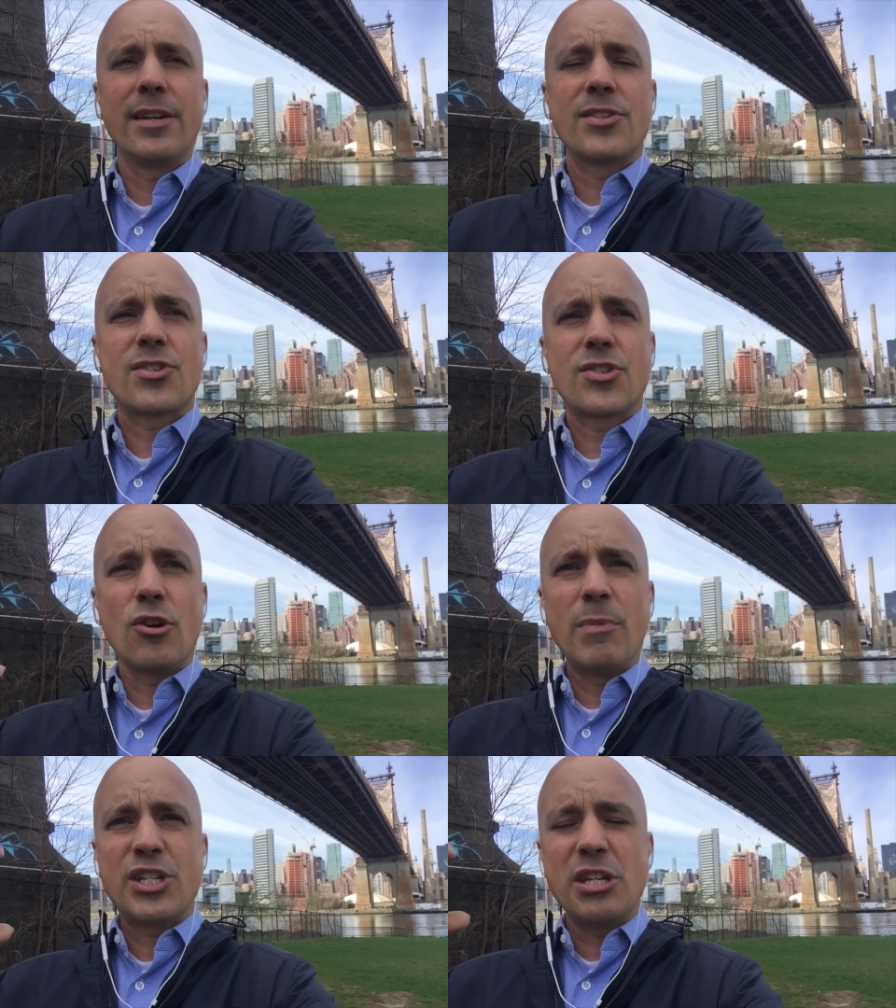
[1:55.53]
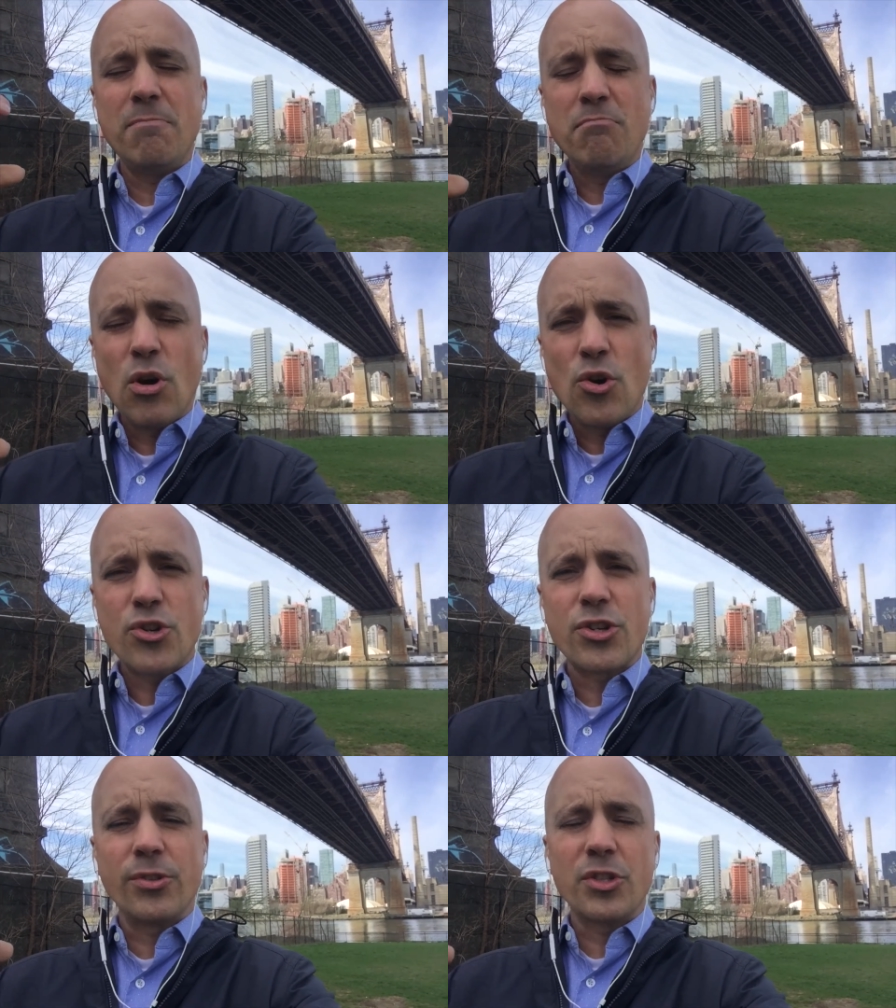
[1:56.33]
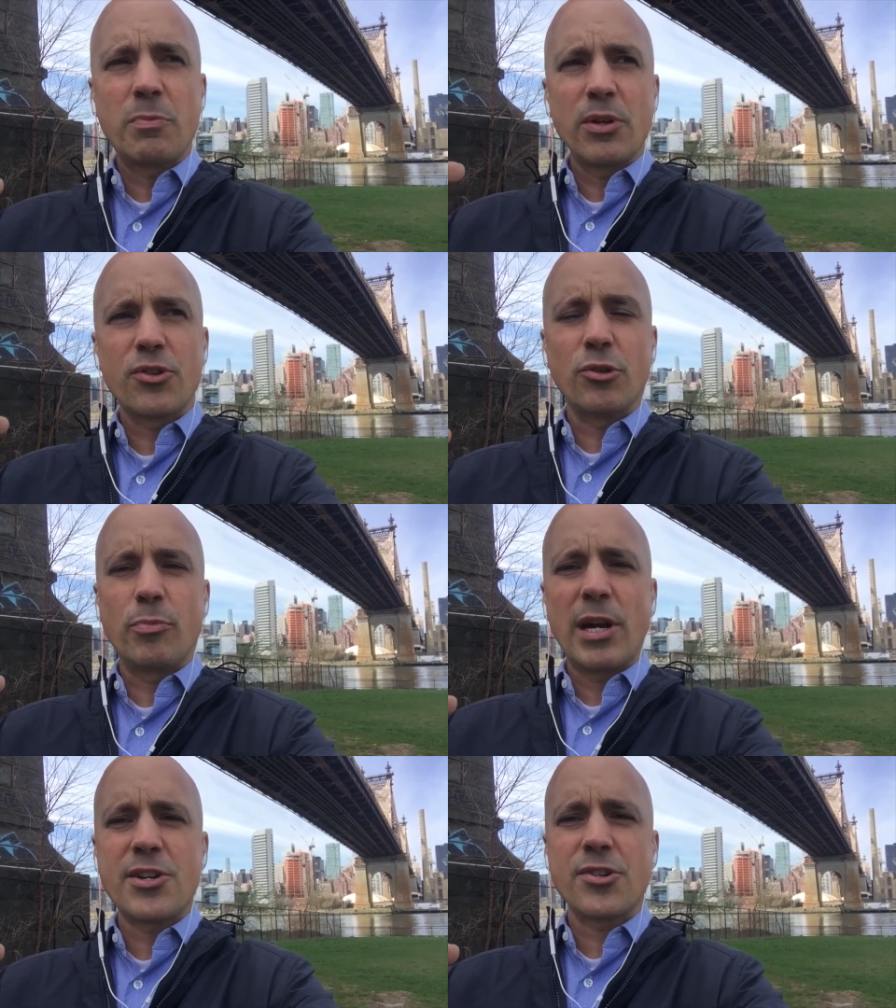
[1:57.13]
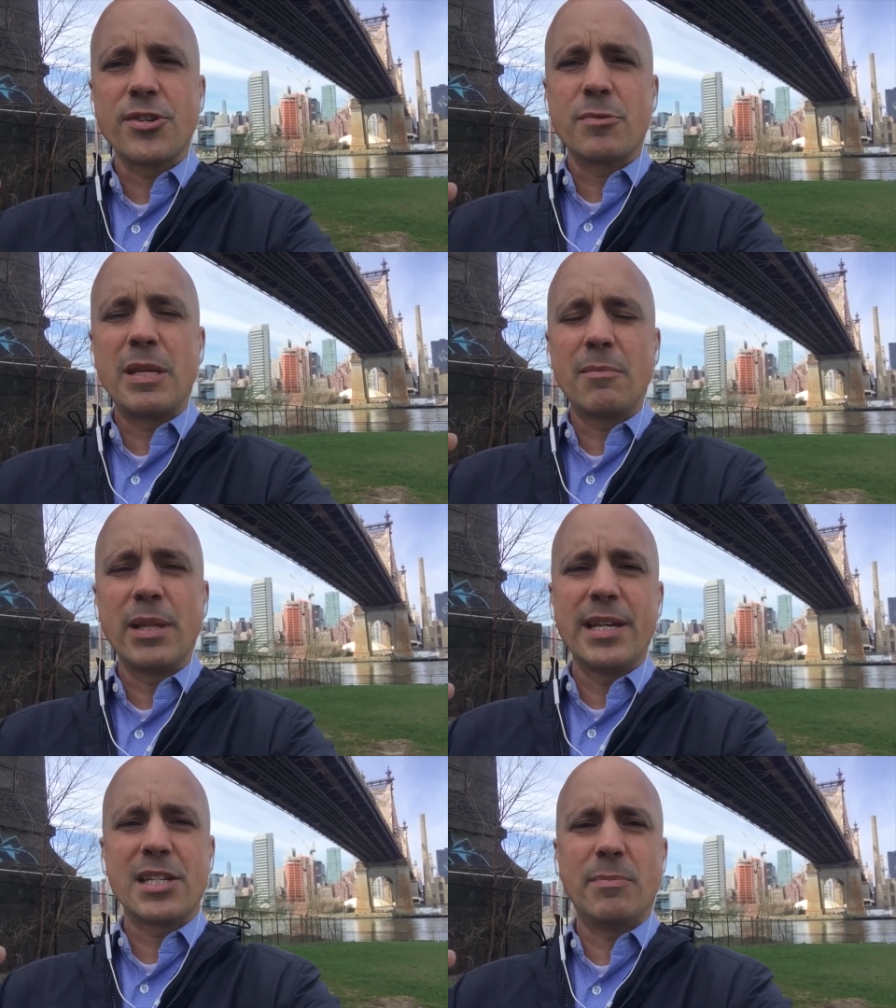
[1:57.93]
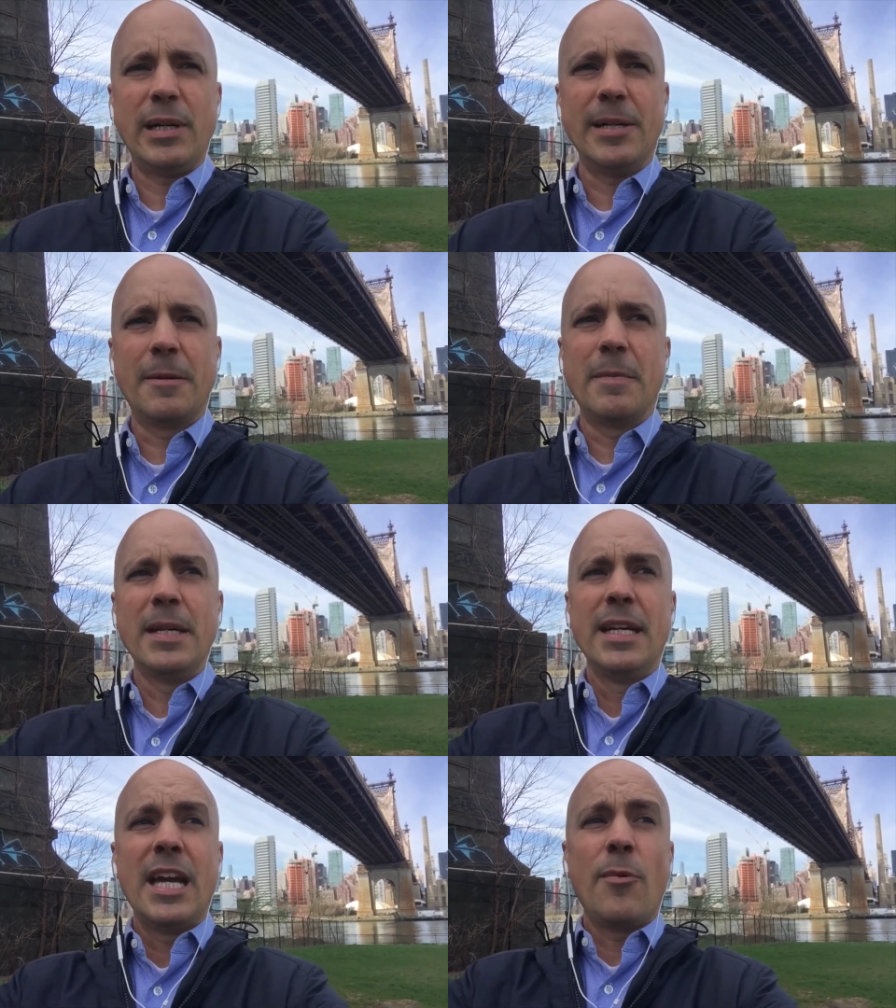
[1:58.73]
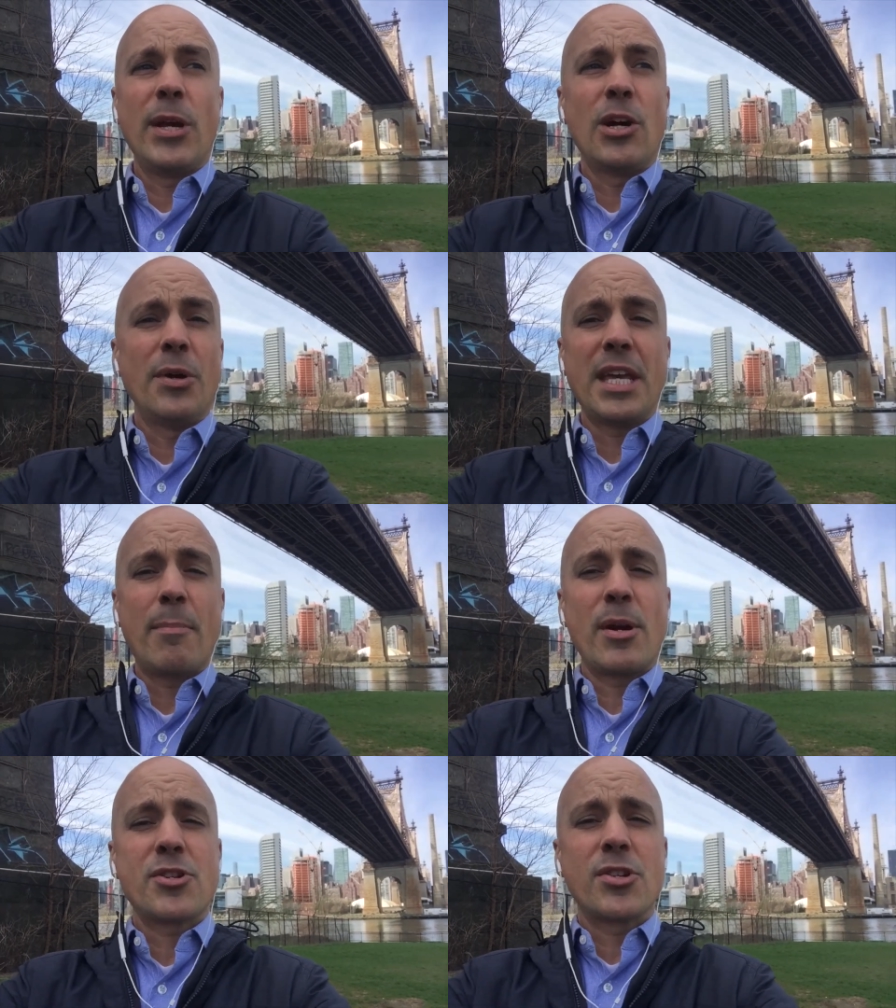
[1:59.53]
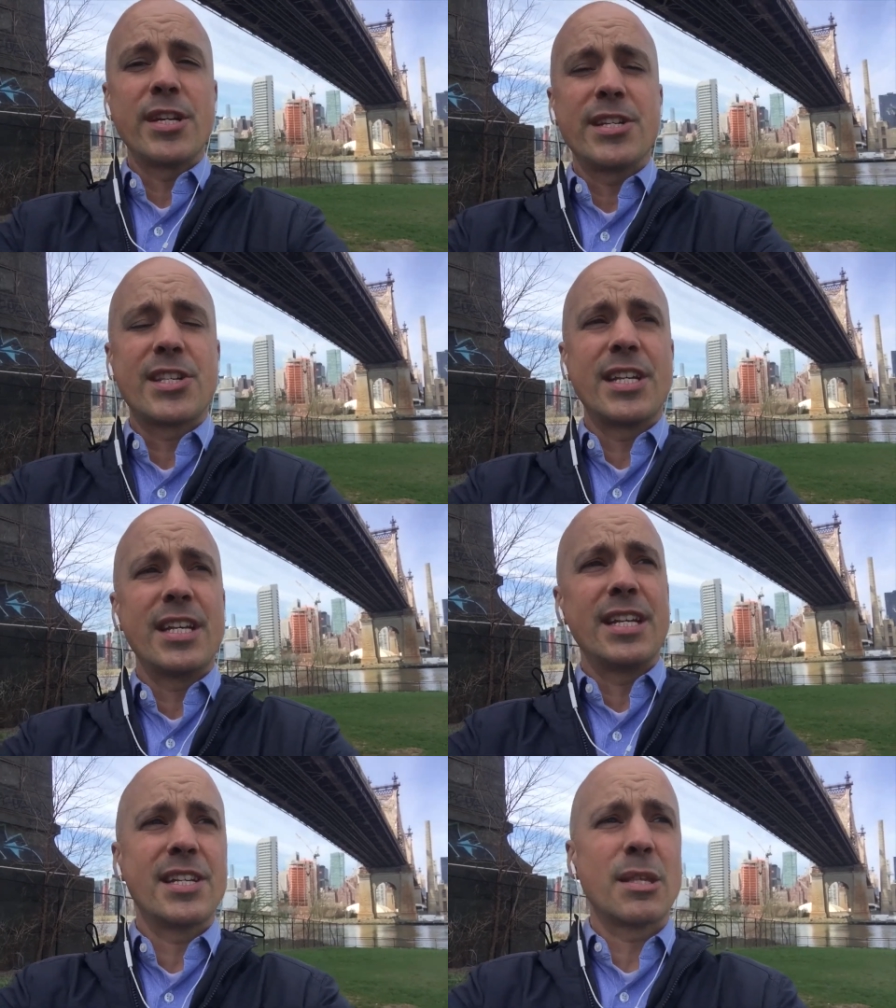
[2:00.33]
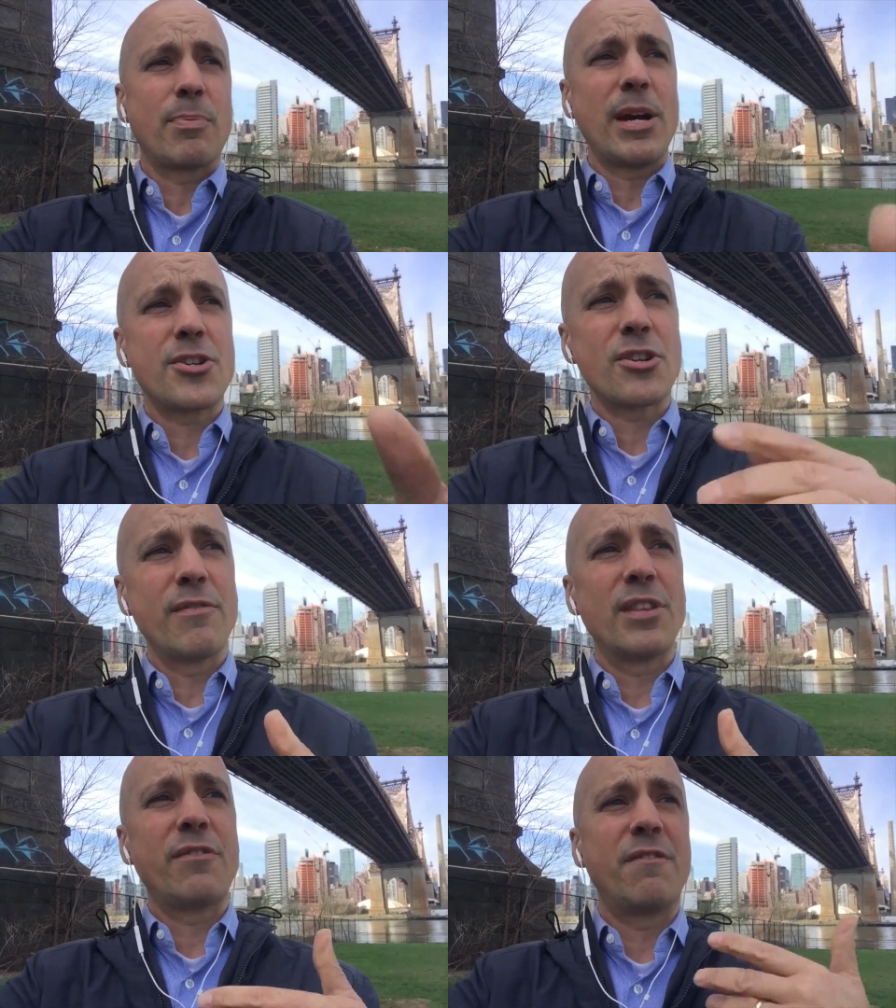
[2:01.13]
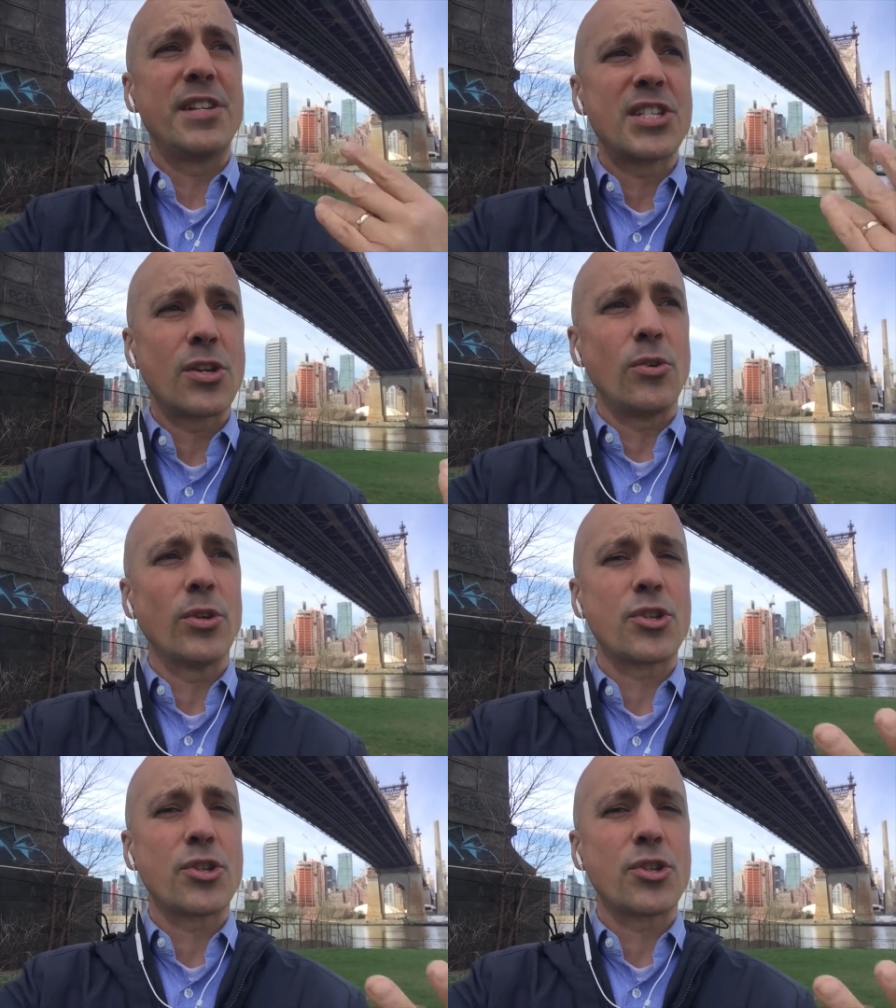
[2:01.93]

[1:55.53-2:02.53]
so much emotional, spiritual pressure is being placed upon him. And we know what that pressure is it, it is the pressure of the physical